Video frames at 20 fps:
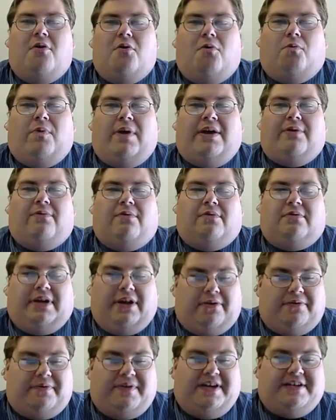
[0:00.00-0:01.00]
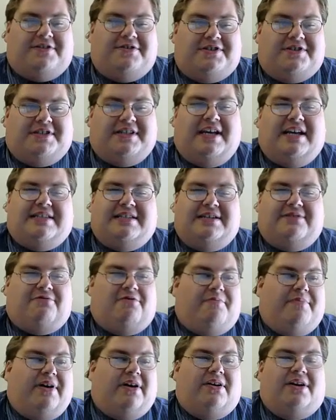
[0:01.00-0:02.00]
We will, these are states in
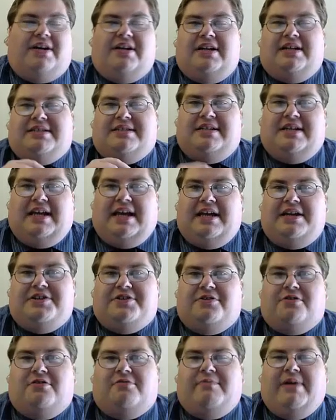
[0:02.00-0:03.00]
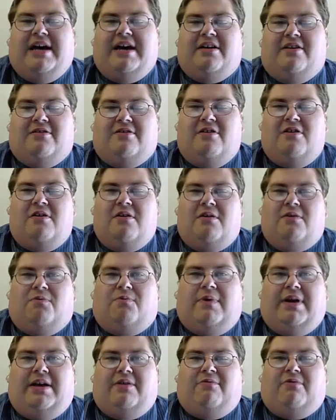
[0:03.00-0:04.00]
rebellion. It's an internal matter.
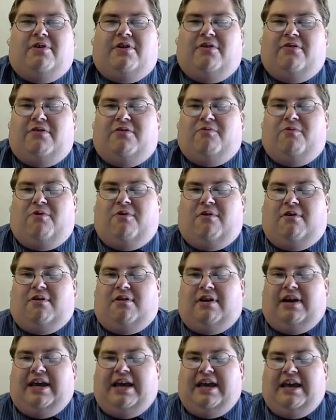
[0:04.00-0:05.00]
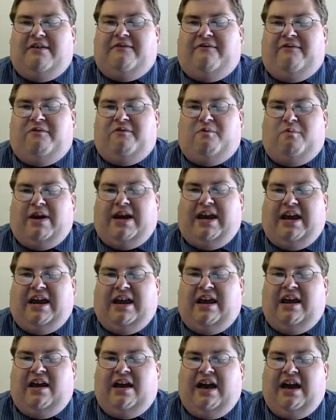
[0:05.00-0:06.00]
We will go to war if we
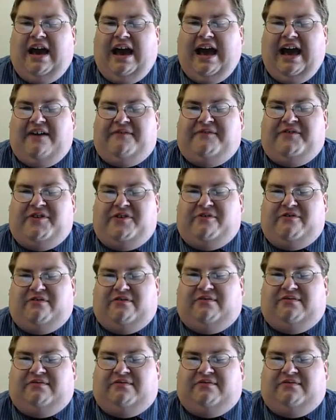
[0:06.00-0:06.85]
have to.